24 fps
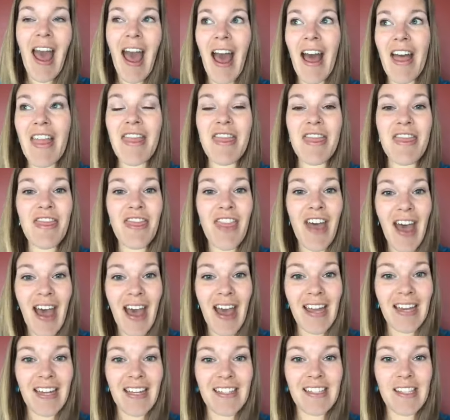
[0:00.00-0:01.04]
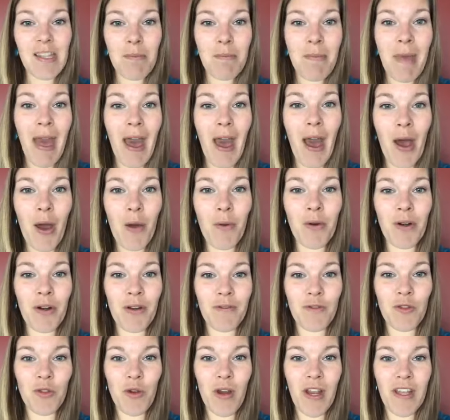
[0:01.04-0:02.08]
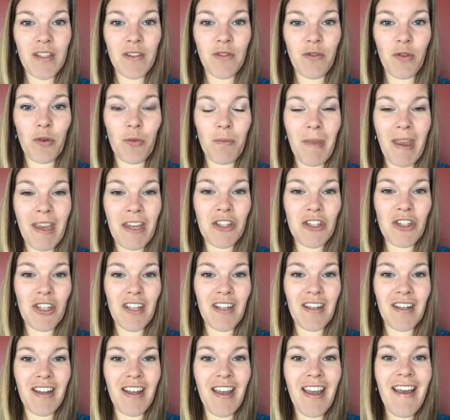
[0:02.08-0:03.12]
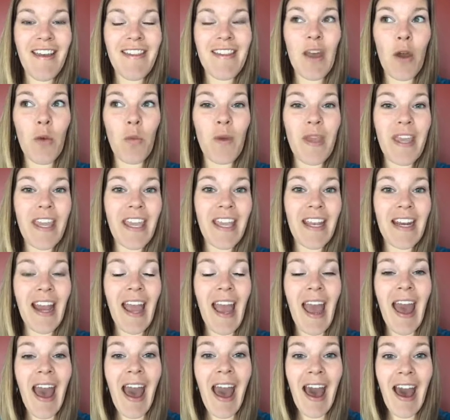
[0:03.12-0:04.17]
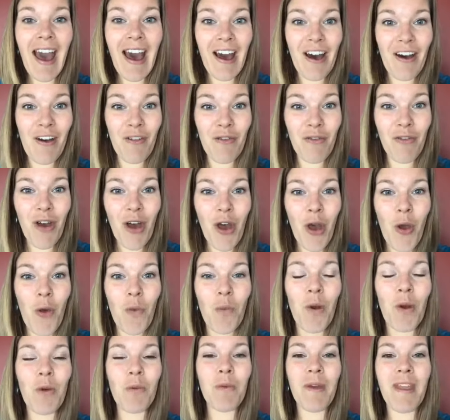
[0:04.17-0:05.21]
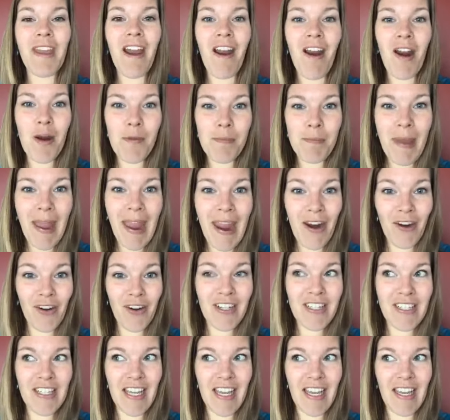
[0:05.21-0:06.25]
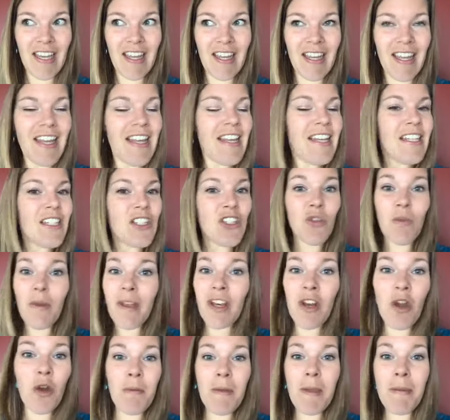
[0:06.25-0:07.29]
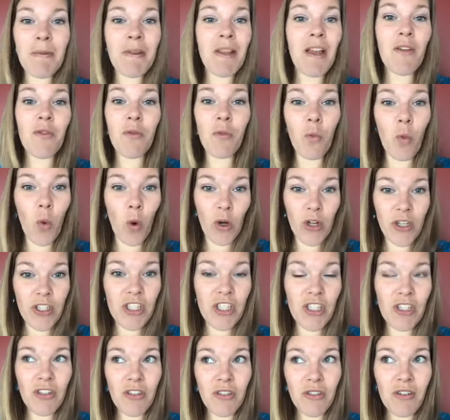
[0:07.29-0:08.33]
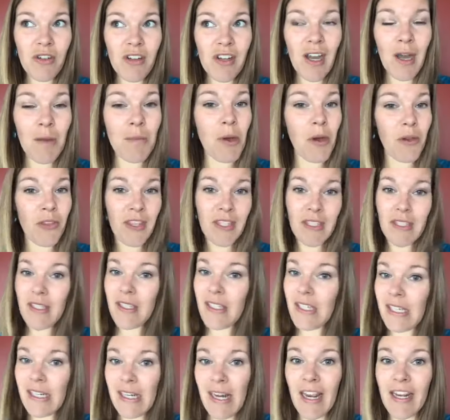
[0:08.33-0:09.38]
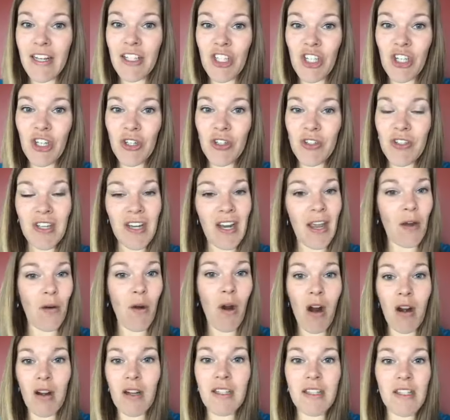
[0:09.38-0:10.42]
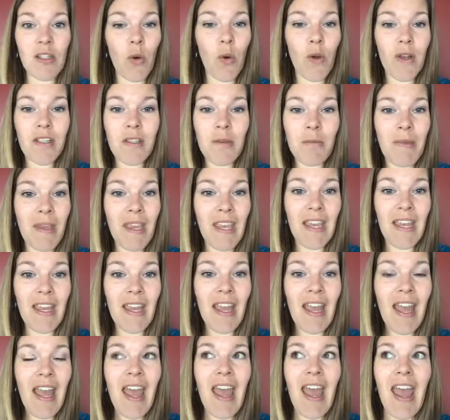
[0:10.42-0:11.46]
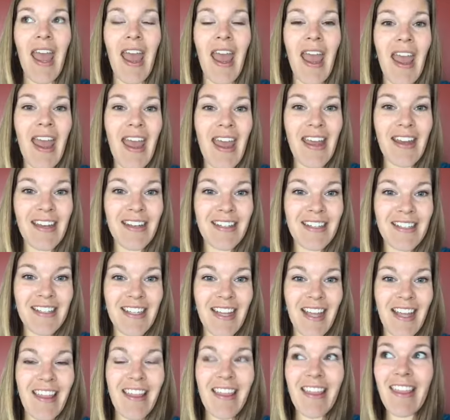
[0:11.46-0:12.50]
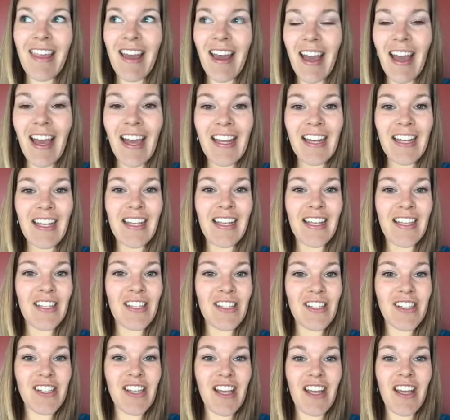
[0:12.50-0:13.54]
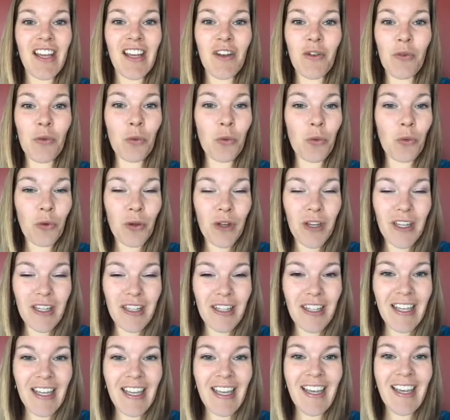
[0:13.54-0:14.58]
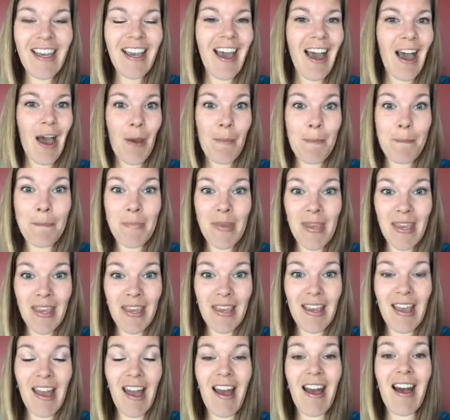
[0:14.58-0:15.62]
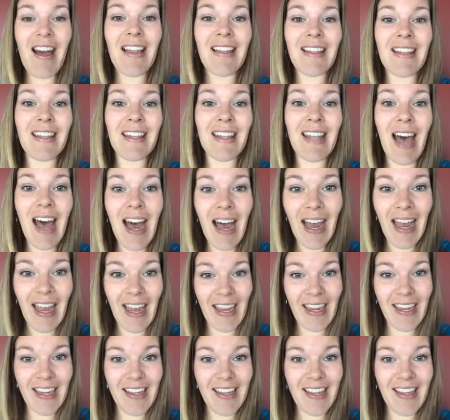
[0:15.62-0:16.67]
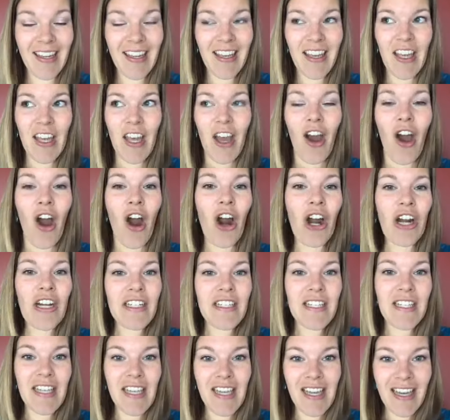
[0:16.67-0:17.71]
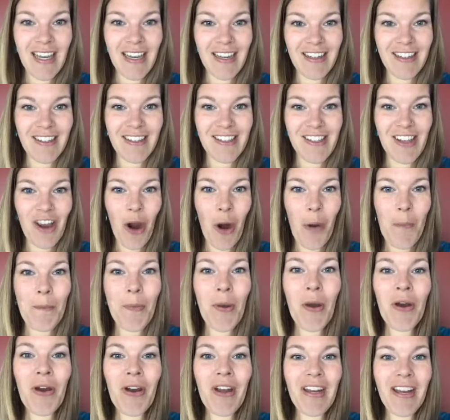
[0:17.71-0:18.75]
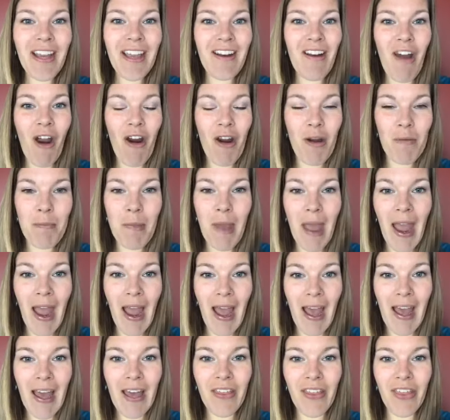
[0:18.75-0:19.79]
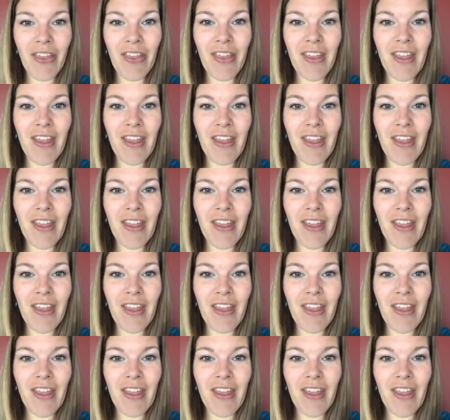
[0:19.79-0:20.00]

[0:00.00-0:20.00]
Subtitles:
And that is the power of transformation that we can have when we are parenting. So I know people have warned you about these teenage years and how hard it's going to be. And that is really a big lie. Our teens are put in our path